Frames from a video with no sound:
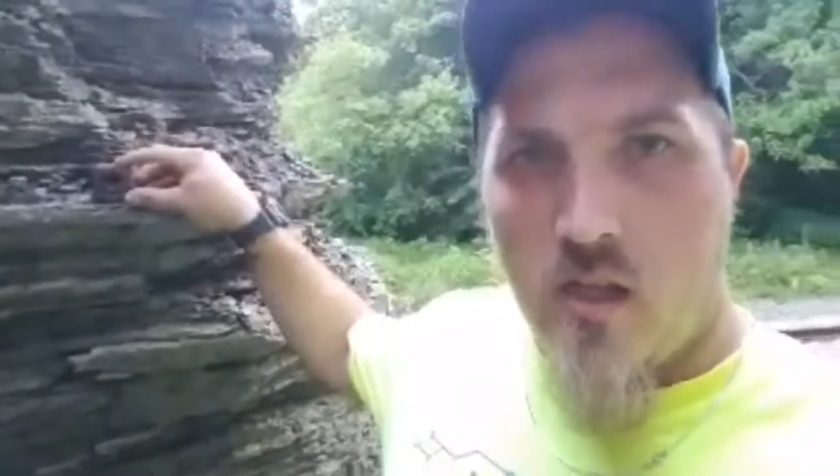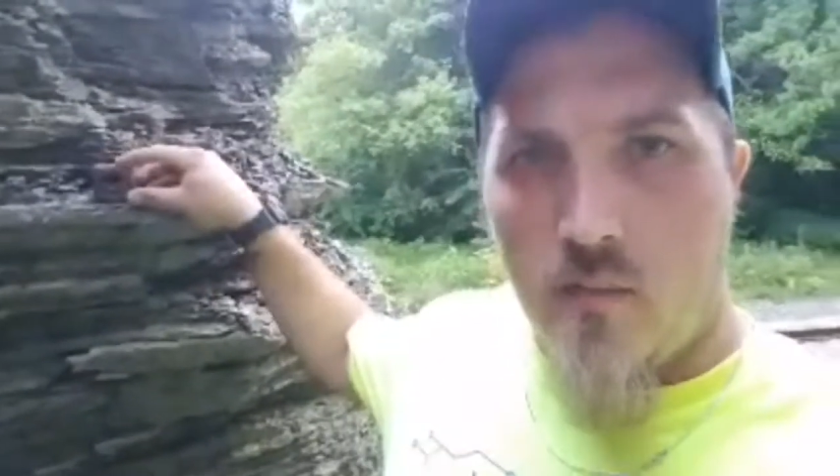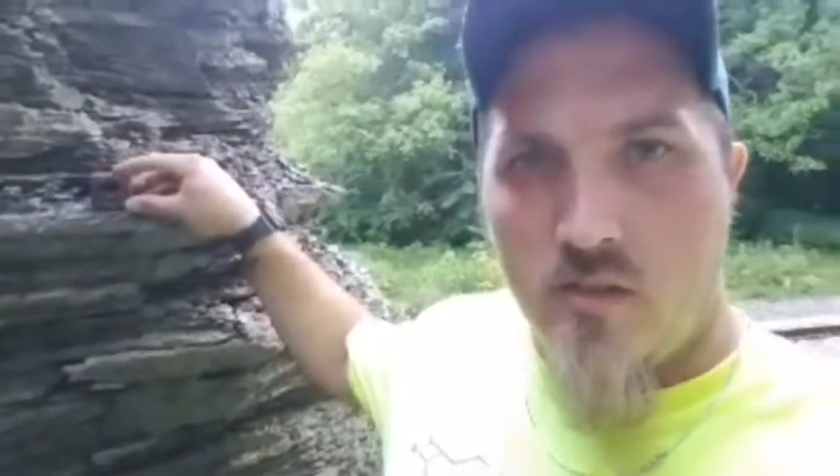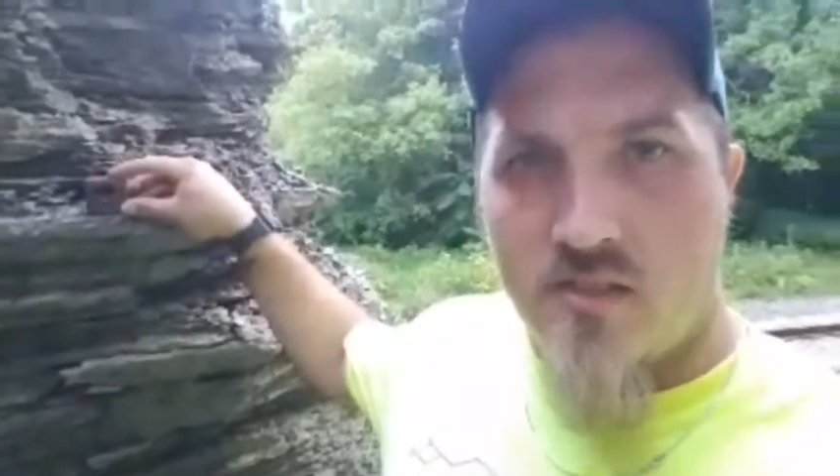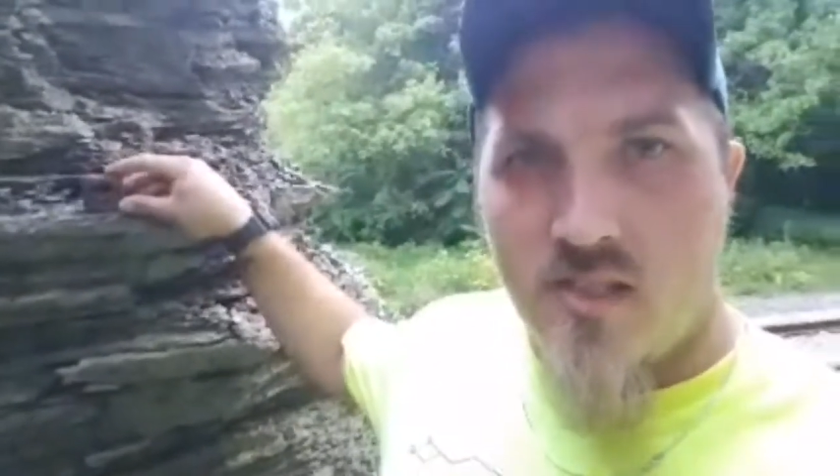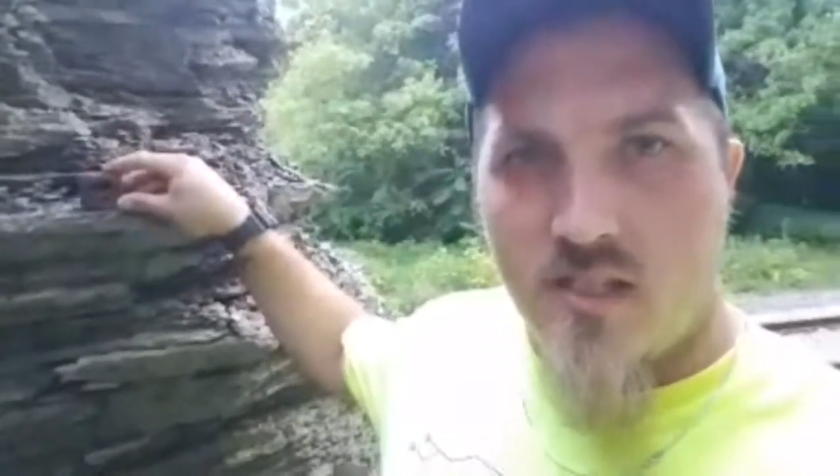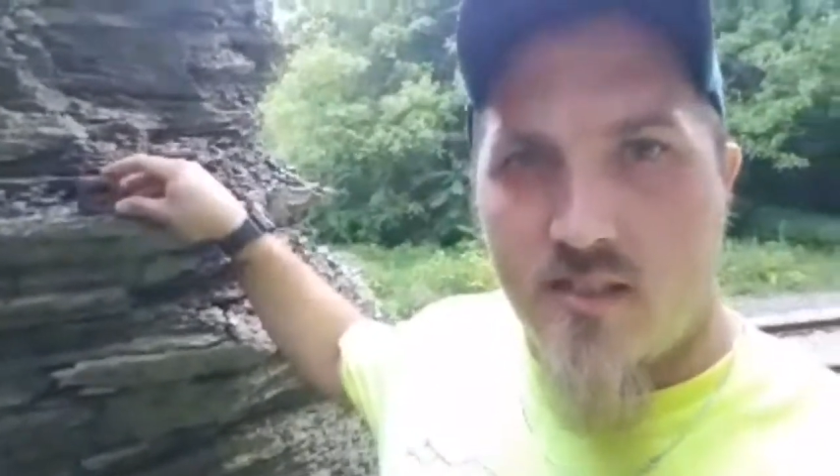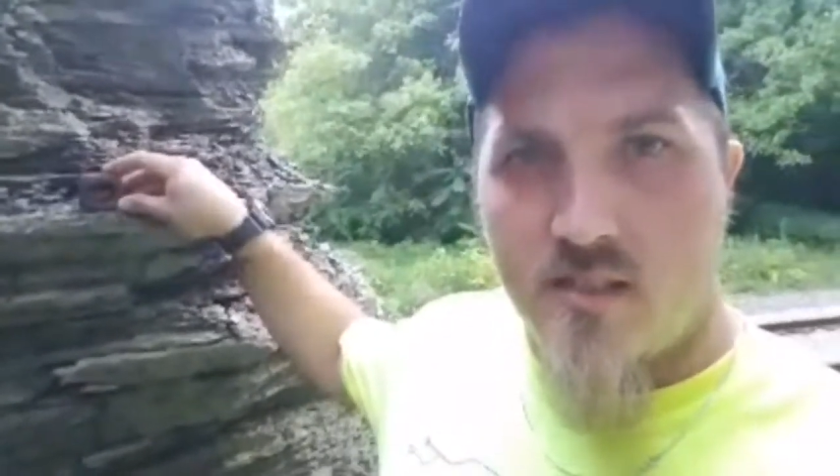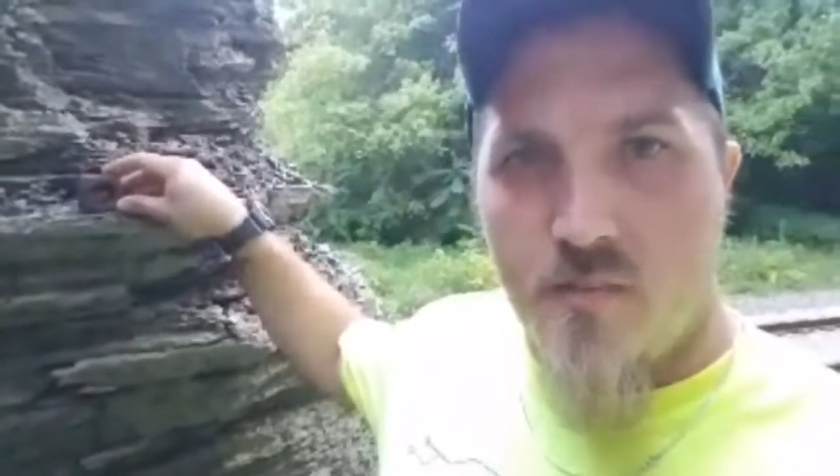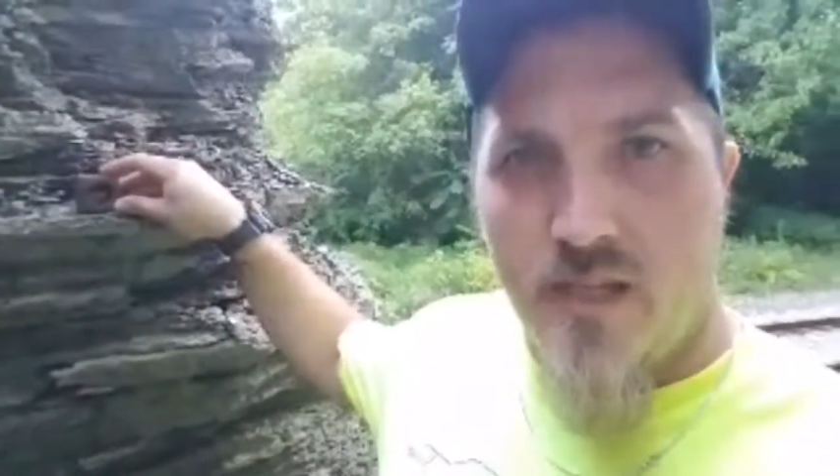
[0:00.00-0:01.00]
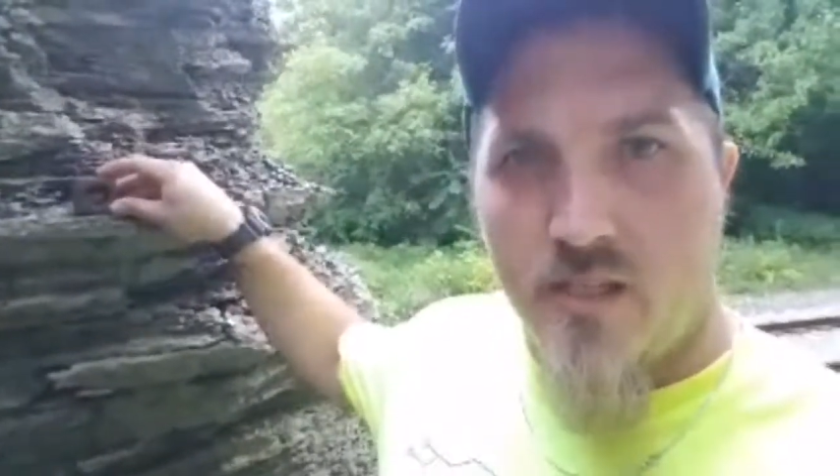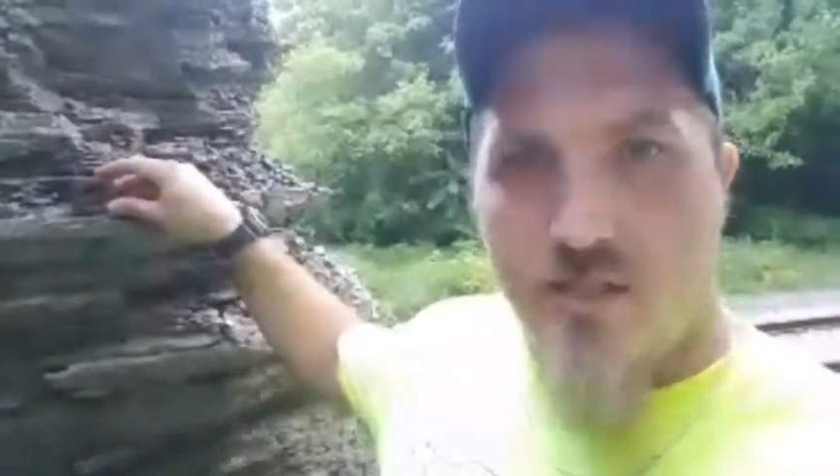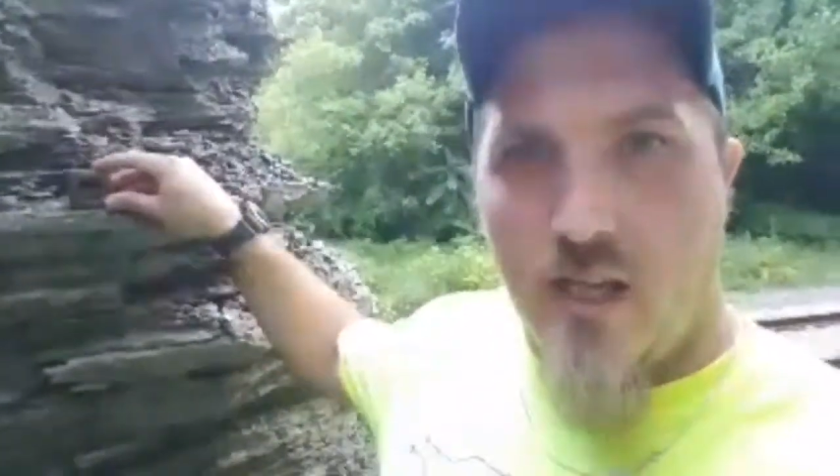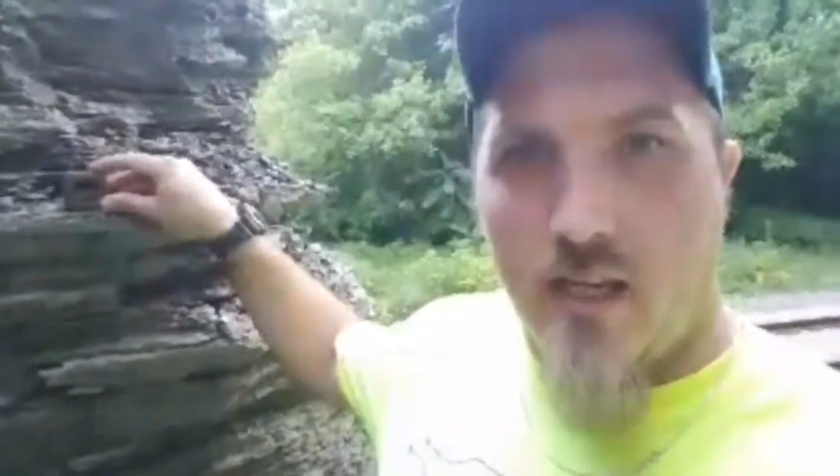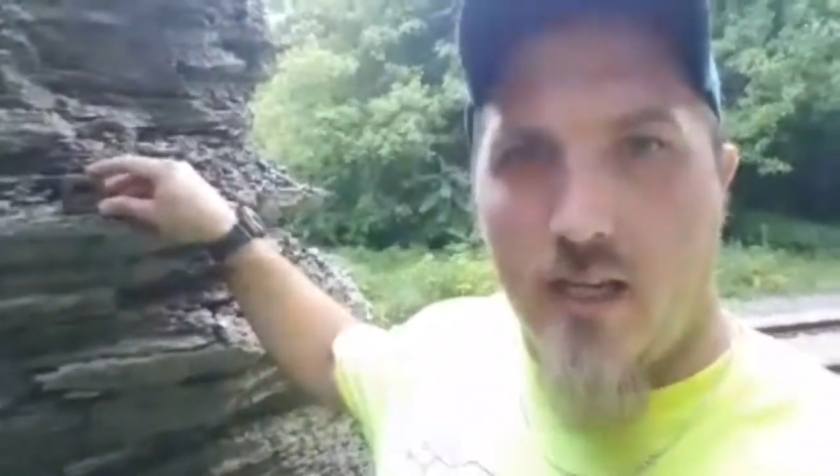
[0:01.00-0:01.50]
gonna set this big
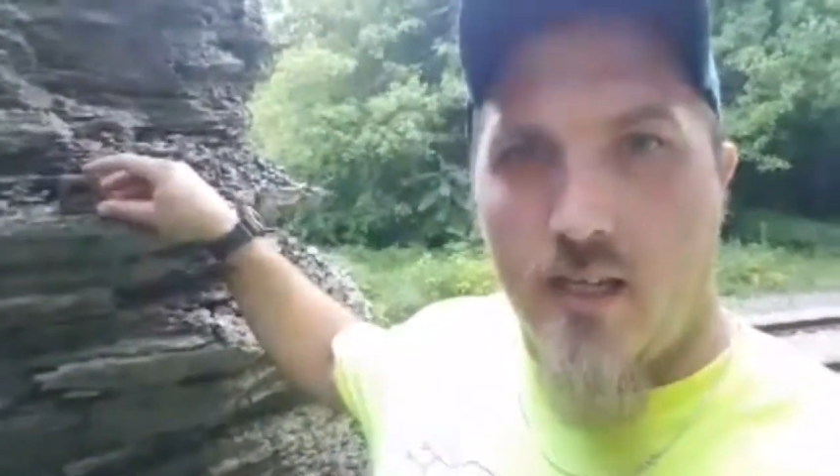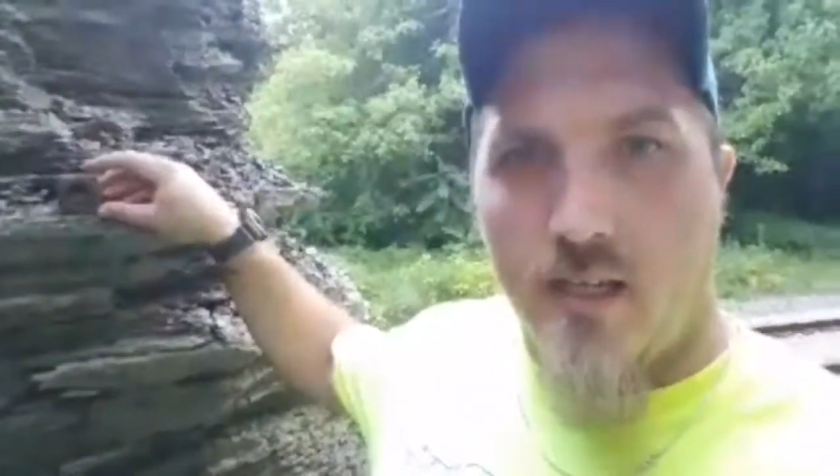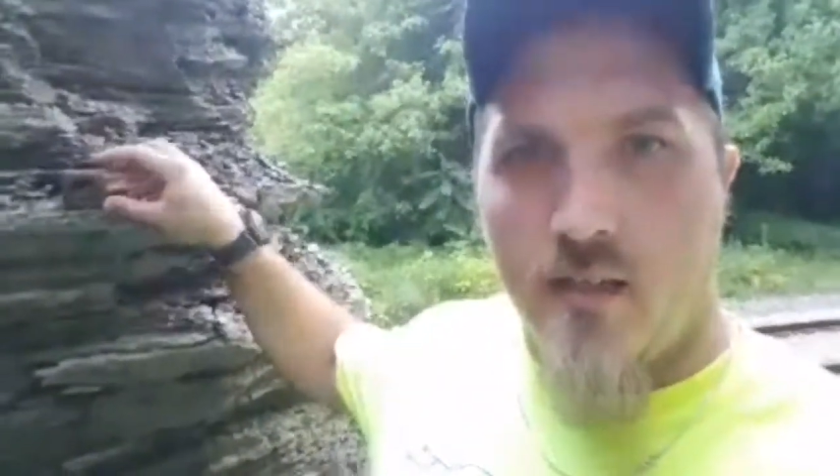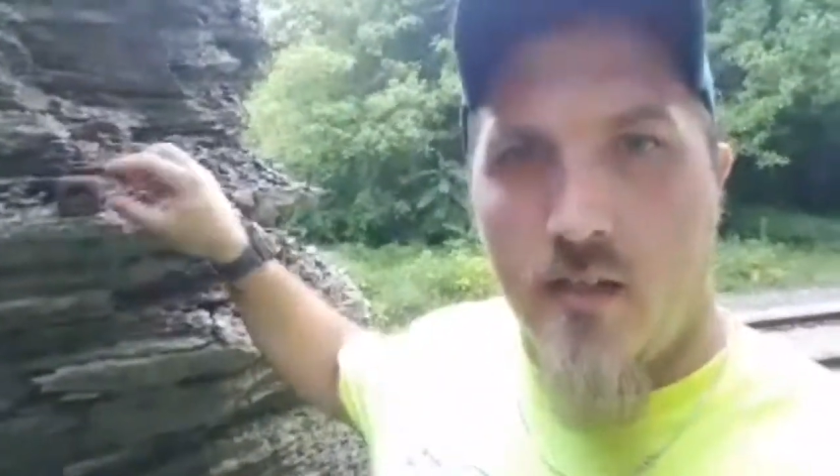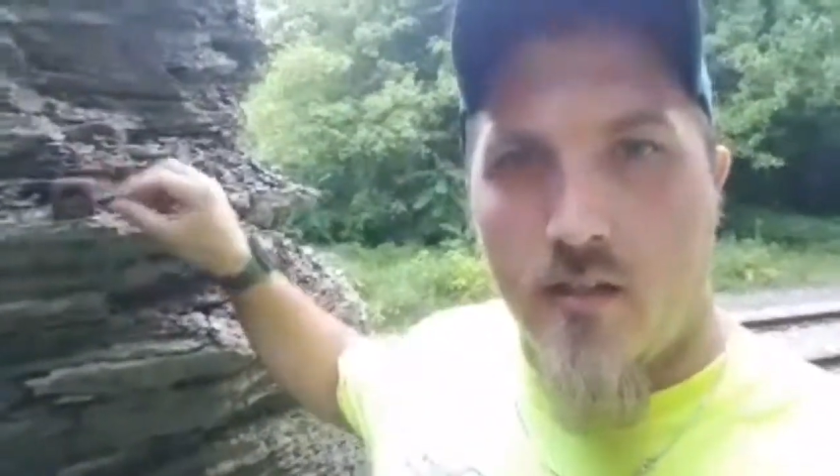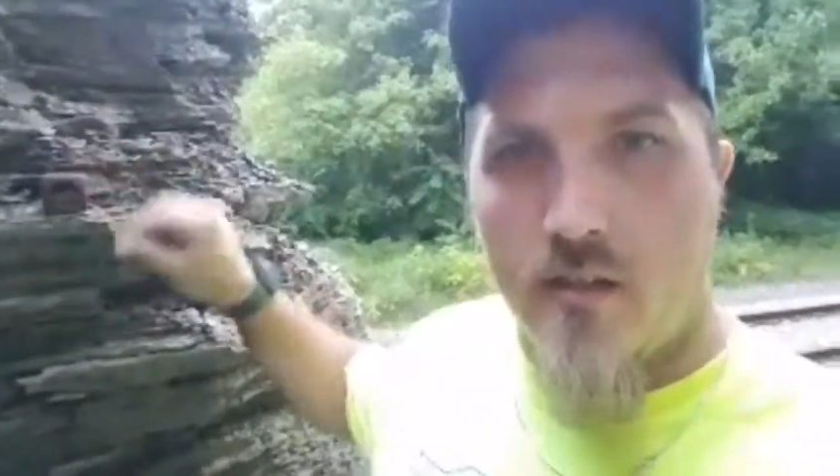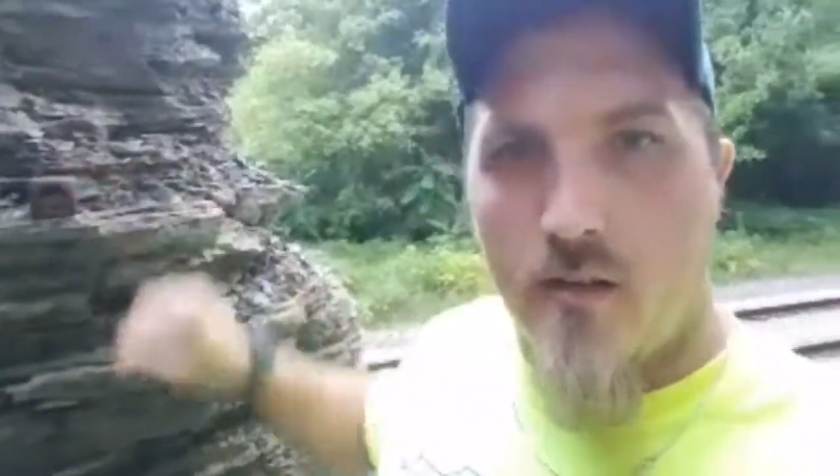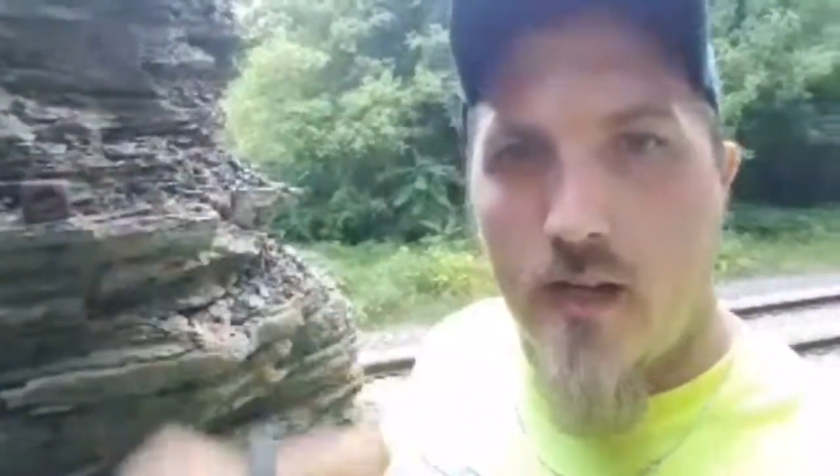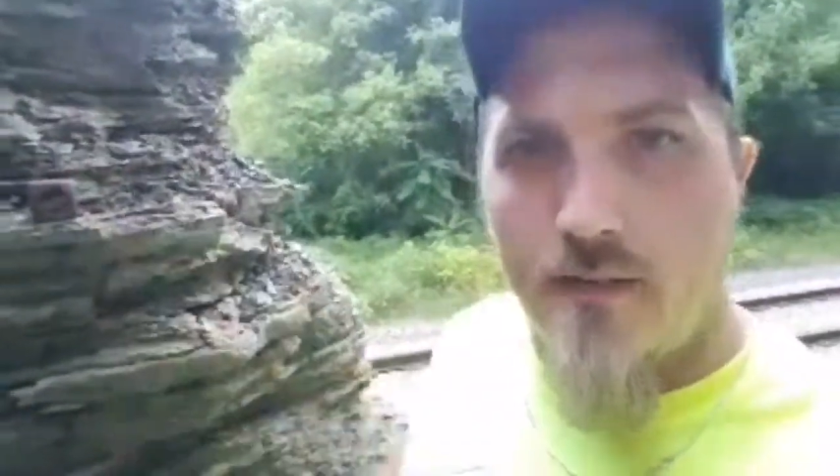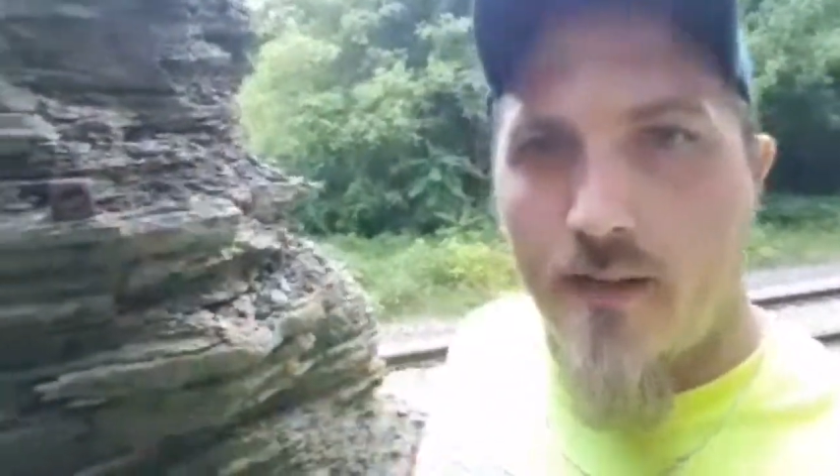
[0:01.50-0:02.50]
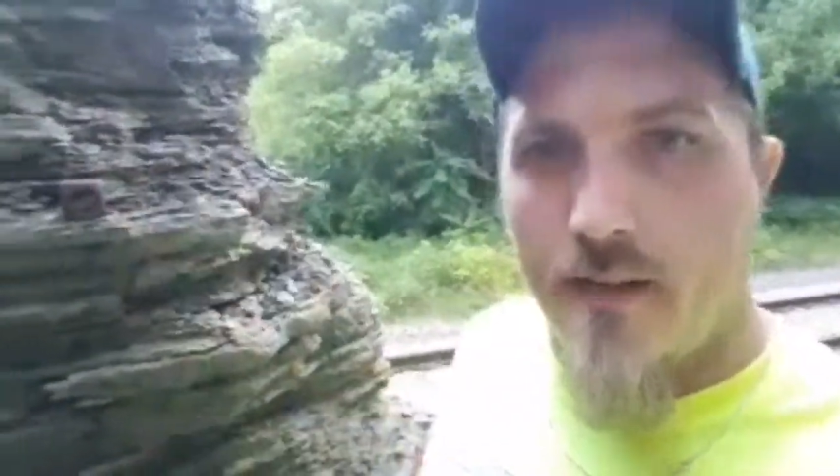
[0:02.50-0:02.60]
gigantic nut right